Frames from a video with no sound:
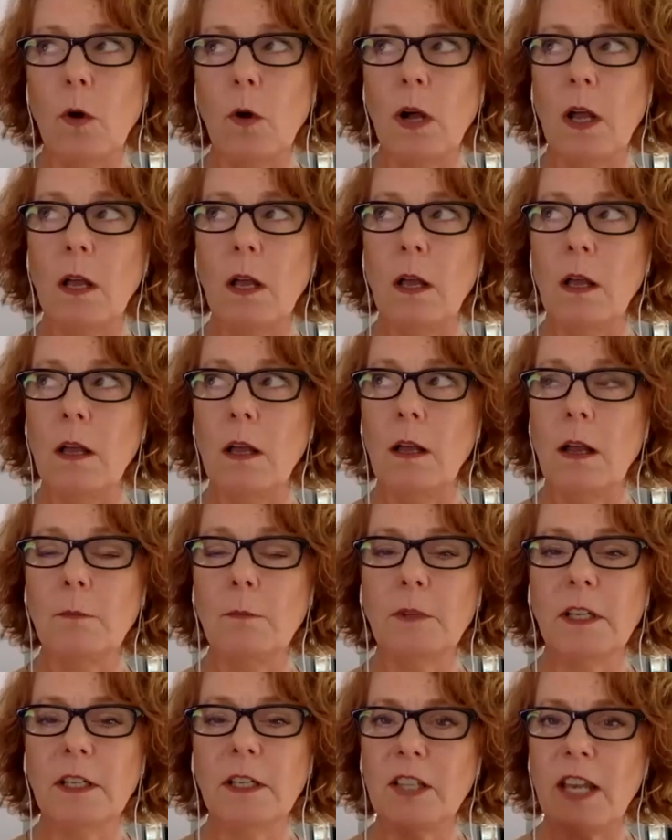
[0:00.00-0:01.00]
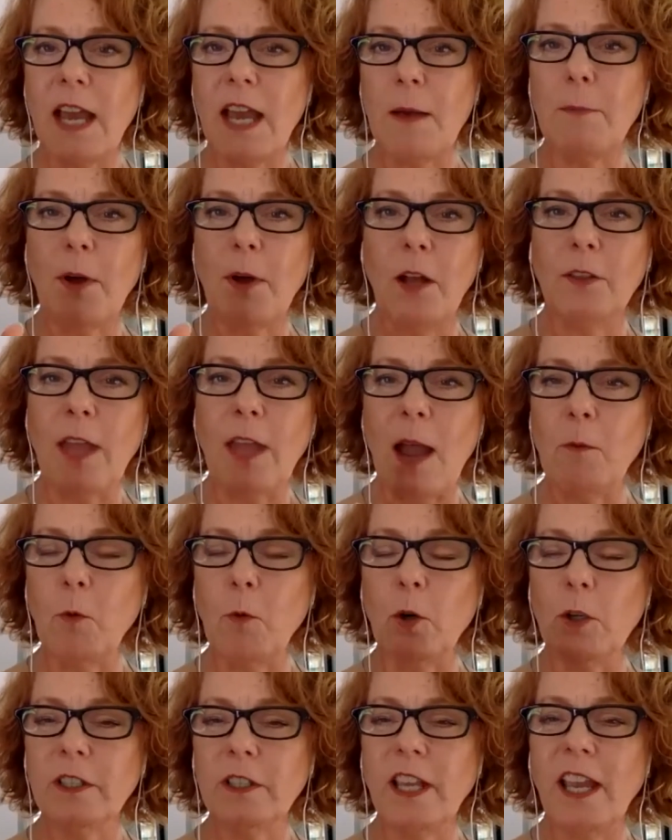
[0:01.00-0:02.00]
I'm going to tap on that
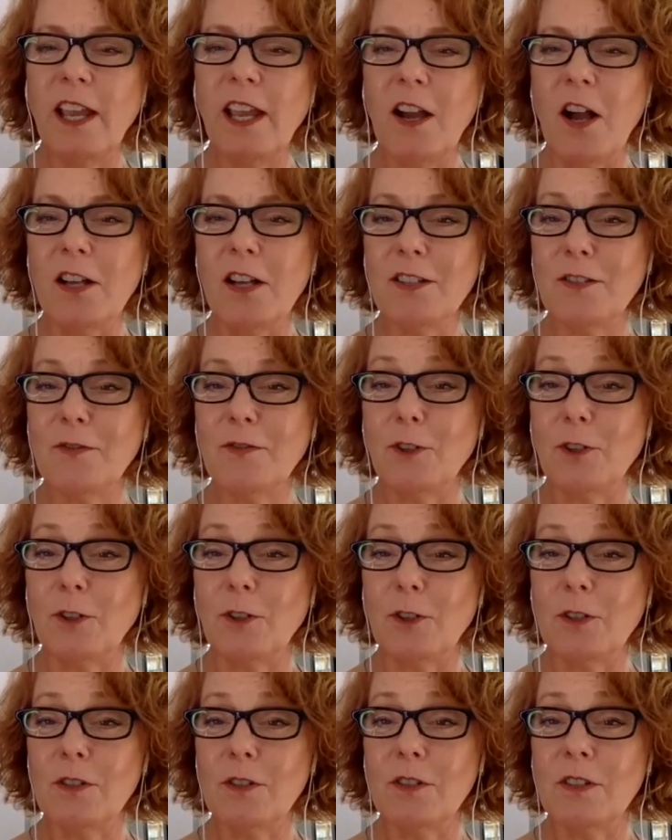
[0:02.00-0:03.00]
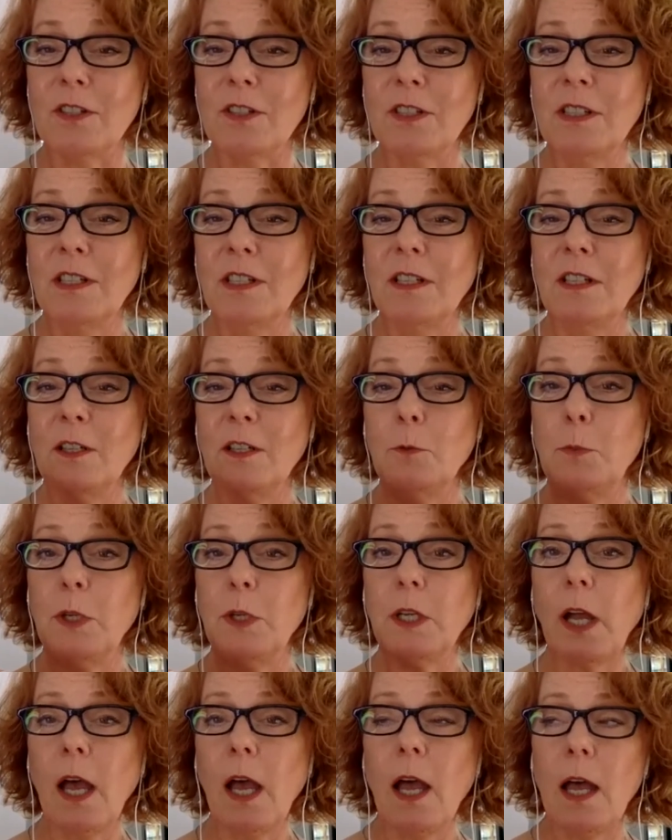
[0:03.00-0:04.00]
word chaos first,
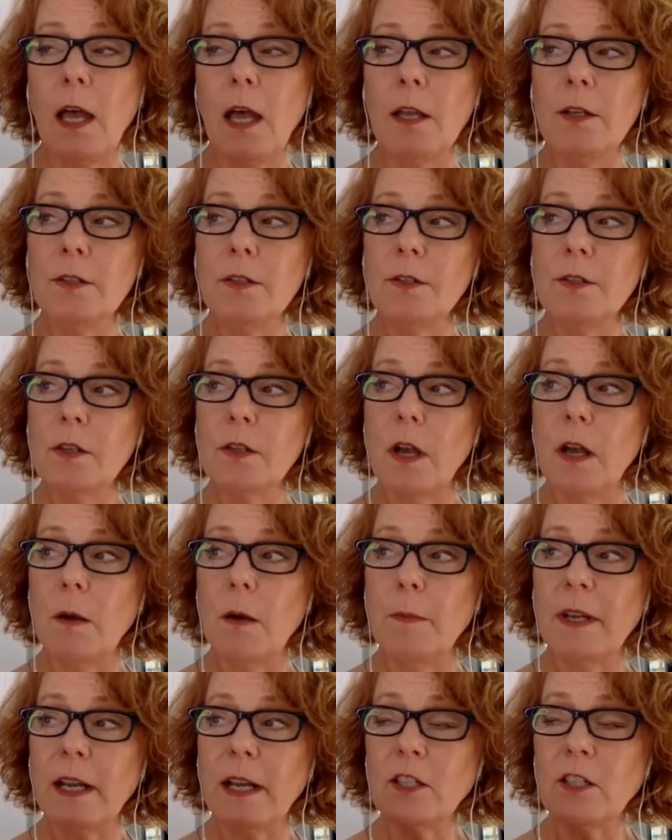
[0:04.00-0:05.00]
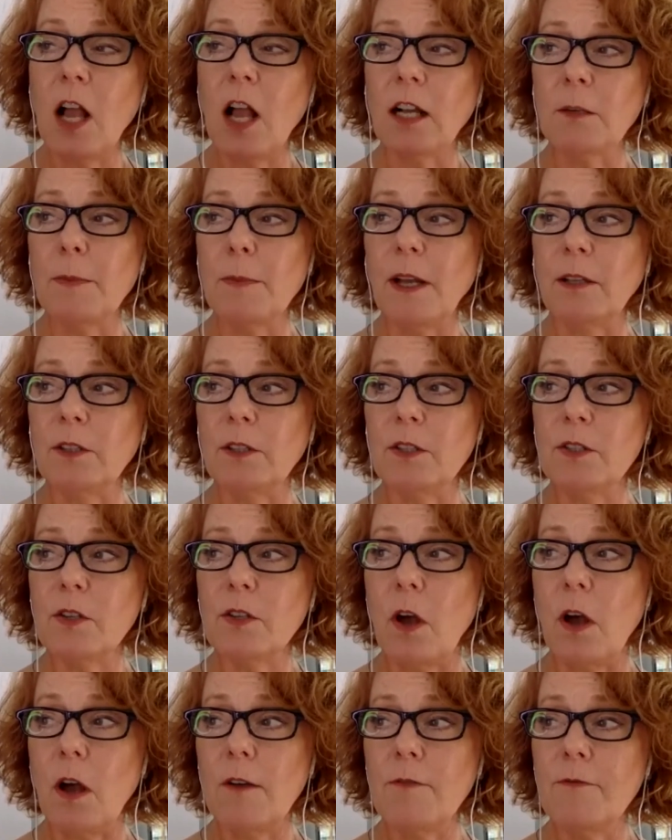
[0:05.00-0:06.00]
because, and I talk about this
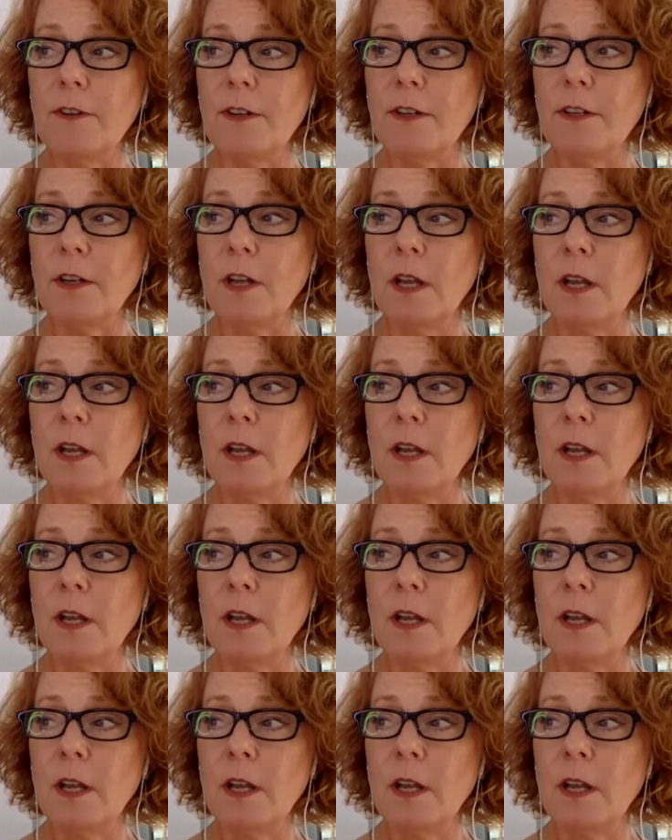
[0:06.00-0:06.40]
often,